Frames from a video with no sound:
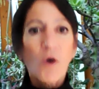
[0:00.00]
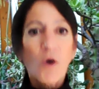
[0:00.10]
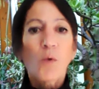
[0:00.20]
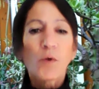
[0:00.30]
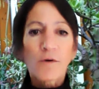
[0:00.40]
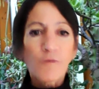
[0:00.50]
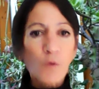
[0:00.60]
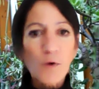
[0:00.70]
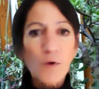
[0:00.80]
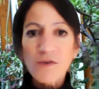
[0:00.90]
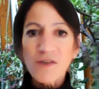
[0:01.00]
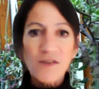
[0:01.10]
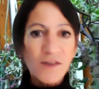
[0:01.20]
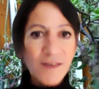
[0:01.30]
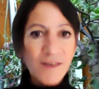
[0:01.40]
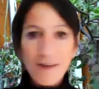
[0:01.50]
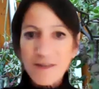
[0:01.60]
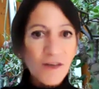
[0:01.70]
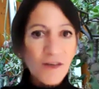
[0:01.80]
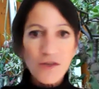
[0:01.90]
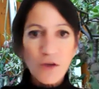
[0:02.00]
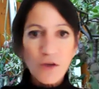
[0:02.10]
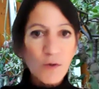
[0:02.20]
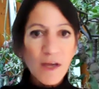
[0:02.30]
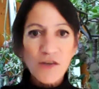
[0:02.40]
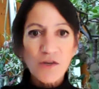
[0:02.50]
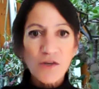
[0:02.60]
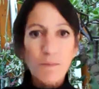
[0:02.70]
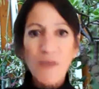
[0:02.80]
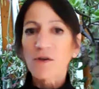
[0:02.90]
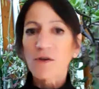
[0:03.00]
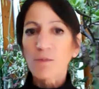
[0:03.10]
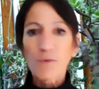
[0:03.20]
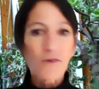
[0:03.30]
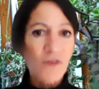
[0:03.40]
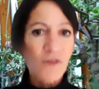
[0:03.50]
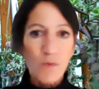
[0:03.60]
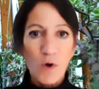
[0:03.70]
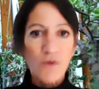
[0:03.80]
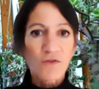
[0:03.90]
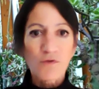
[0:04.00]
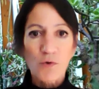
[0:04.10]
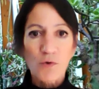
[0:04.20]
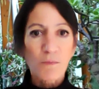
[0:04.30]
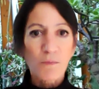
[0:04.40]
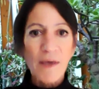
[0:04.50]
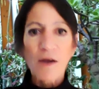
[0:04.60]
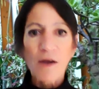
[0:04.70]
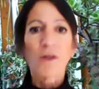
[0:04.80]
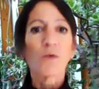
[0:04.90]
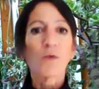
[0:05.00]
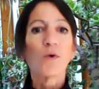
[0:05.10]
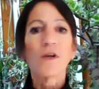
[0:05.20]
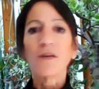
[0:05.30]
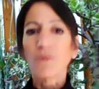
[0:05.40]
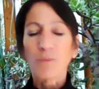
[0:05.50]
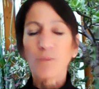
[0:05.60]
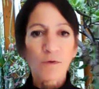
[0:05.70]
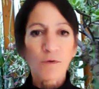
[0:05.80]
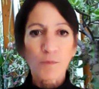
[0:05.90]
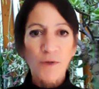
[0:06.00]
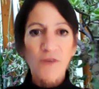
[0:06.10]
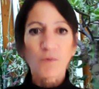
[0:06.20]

We're a four-season destination location based on the pristine waters of Georgian Bay. Collingwood is a beautiful place.